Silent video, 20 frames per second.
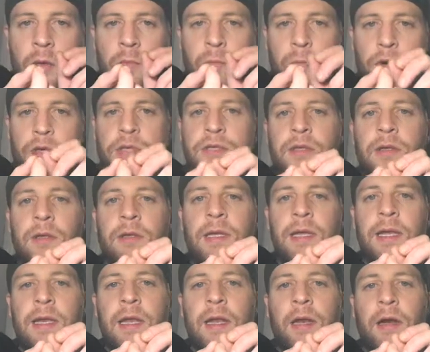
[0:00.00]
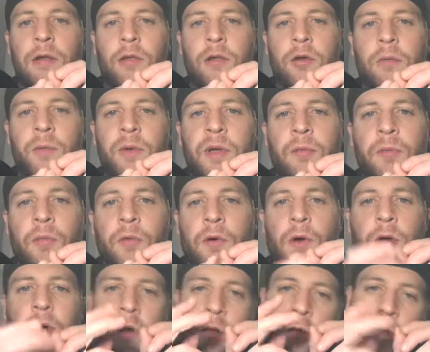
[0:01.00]
pushed the lead in a little bit
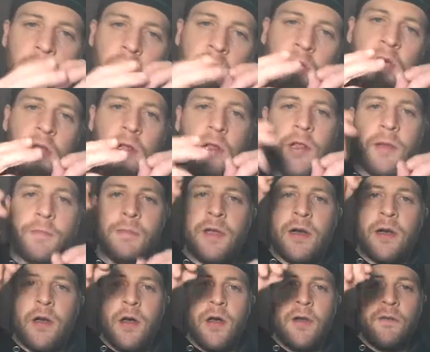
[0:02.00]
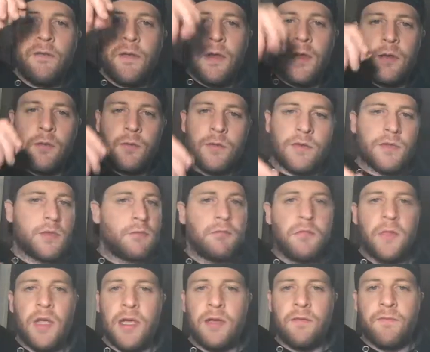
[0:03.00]
more, clipped it off, and
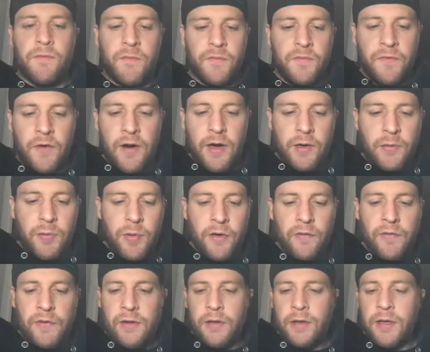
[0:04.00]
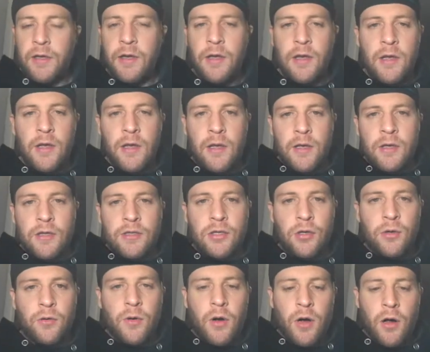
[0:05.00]
it fired perfectly.
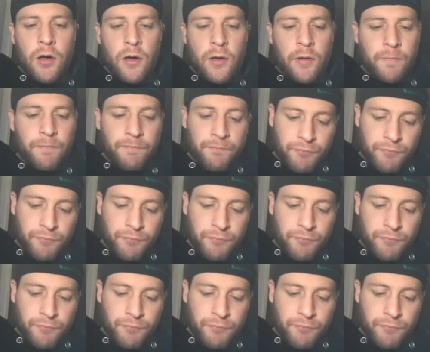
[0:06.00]
So